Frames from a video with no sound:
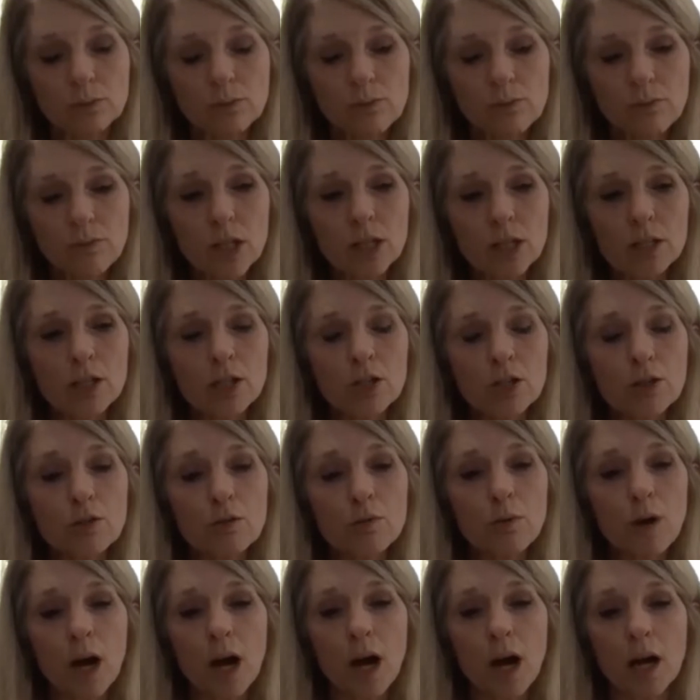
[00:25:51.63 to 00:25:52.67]
to
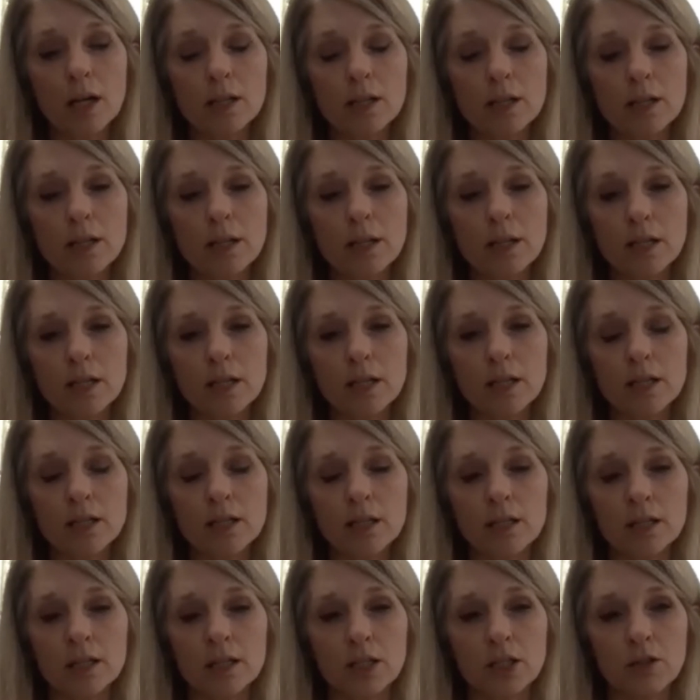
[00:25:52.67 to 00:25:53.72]
the
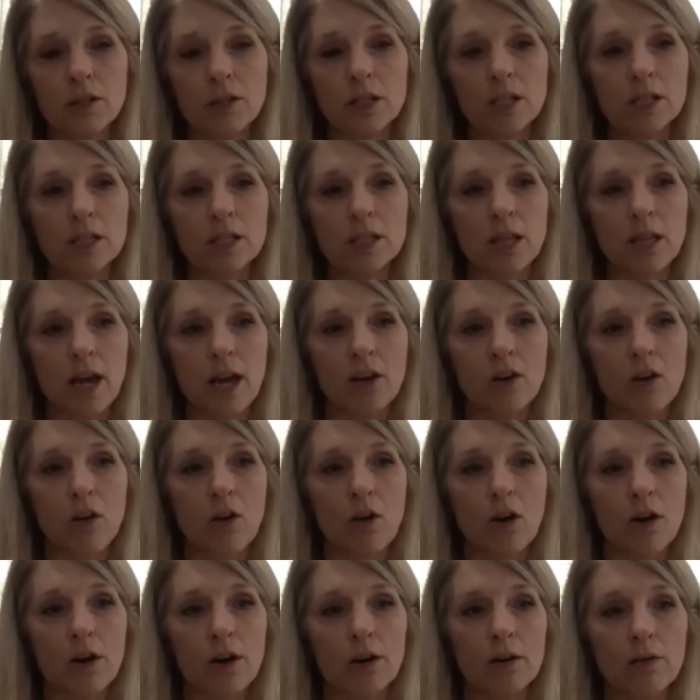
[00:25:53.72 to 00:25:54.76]
students that
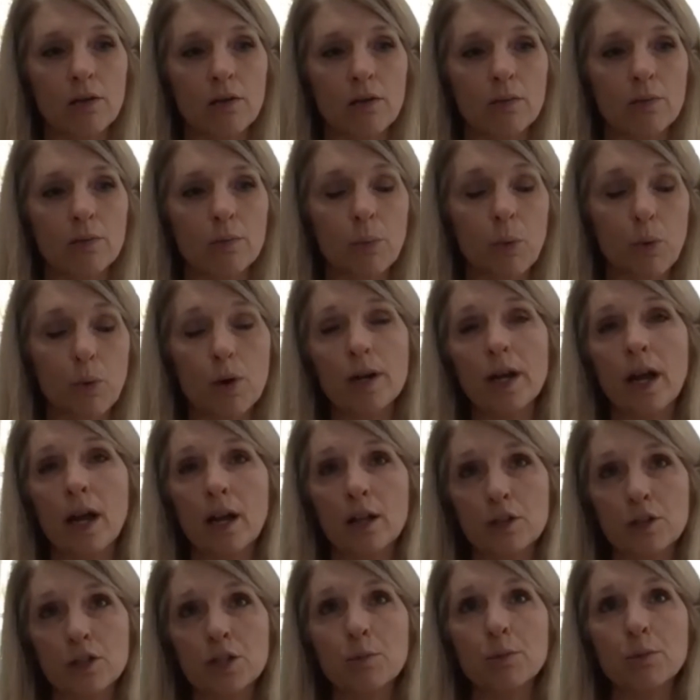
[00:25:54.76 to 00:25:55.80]
are board
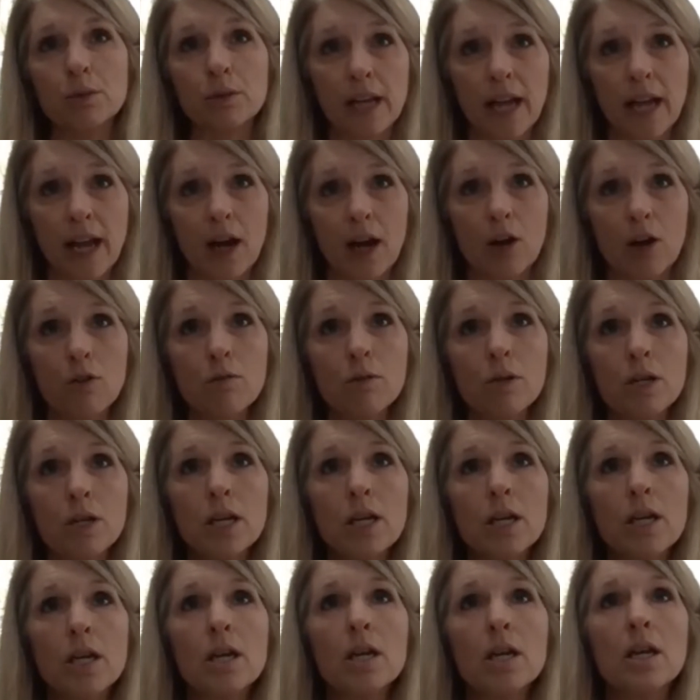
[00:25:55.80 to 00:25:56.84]
eligible now,
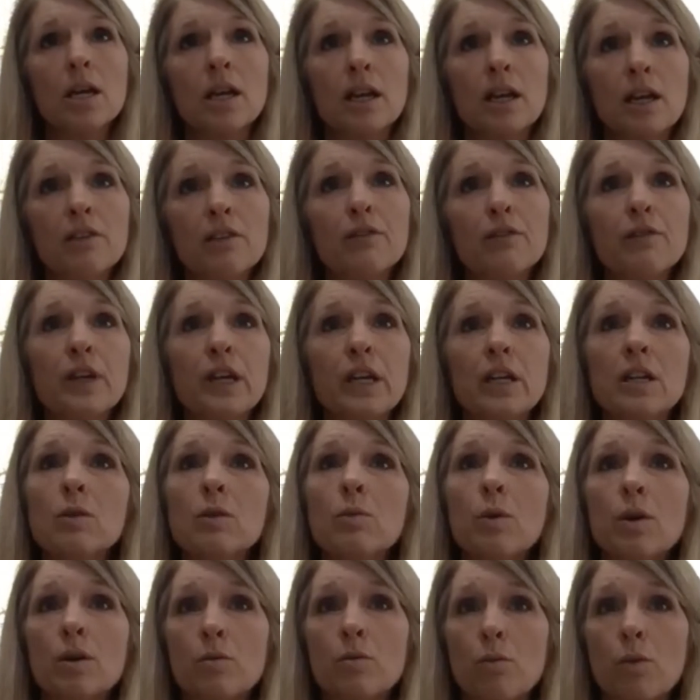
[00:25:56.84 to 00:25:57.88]
if
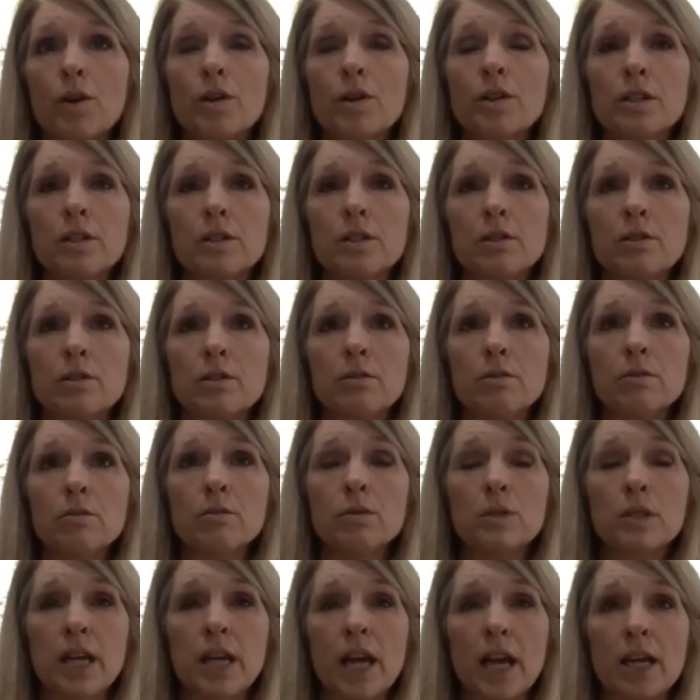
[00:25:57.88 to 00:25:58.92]
anyone were to
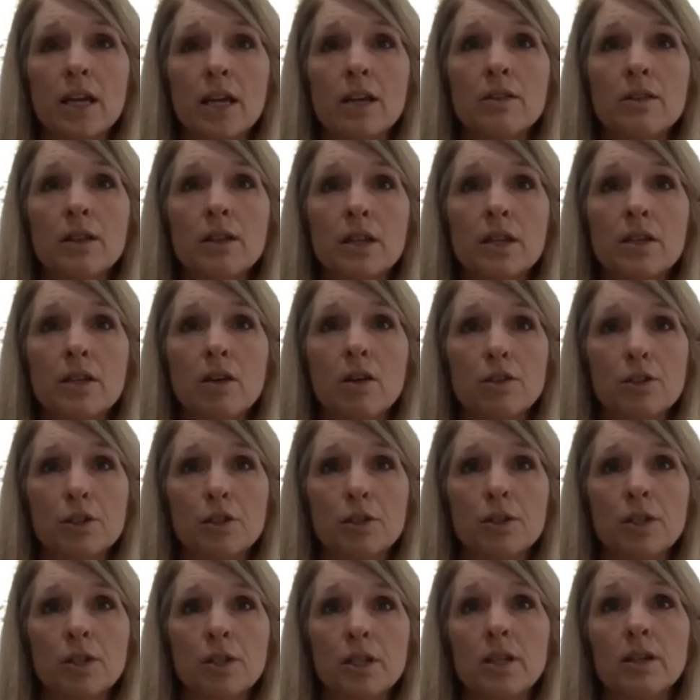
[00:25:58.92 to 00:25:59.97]
take the
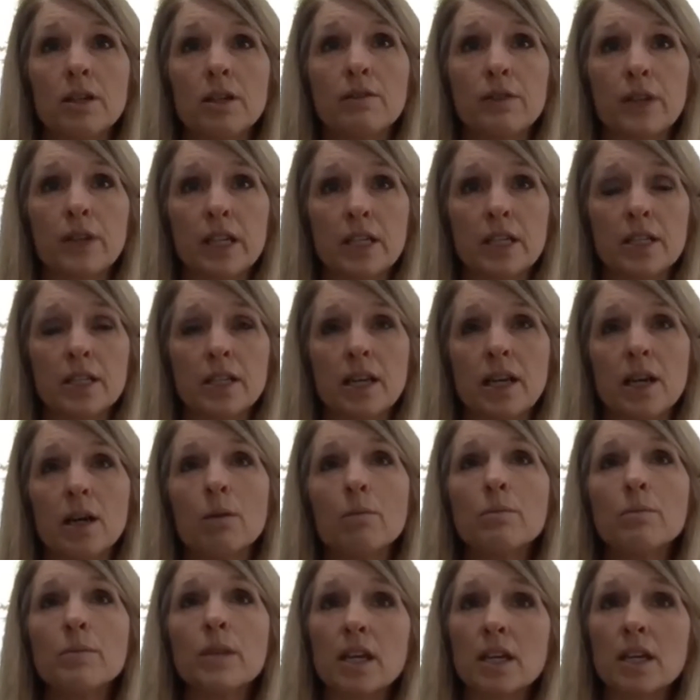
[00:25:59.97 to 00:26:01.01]
alternative
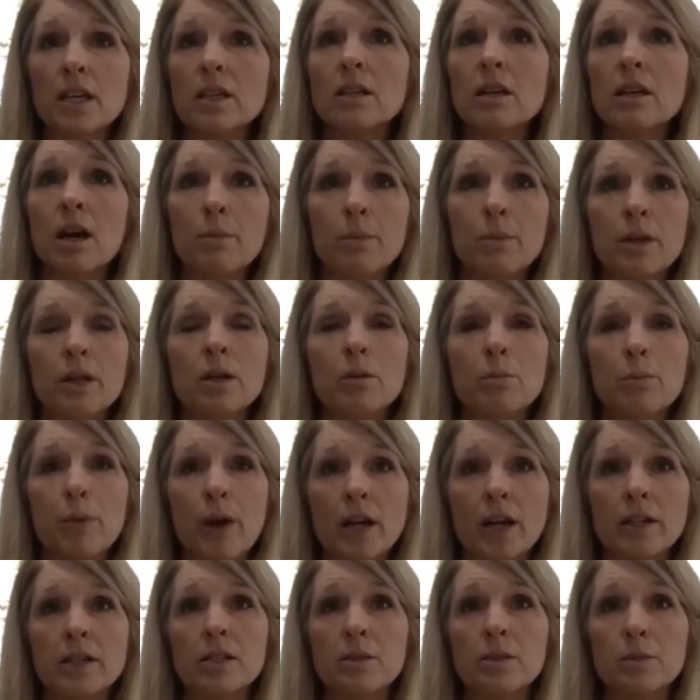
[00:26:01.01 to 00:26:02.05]
exam, they can come in and
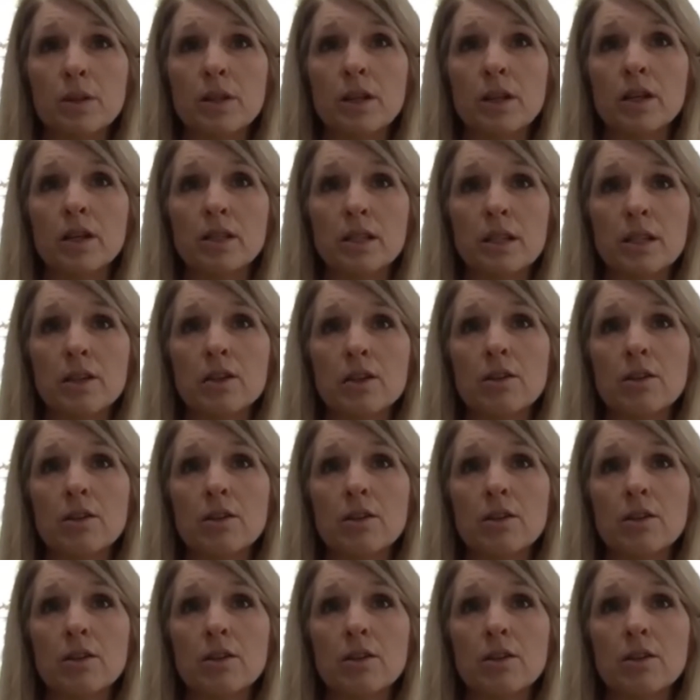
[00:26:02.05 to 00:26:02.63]
practice with us here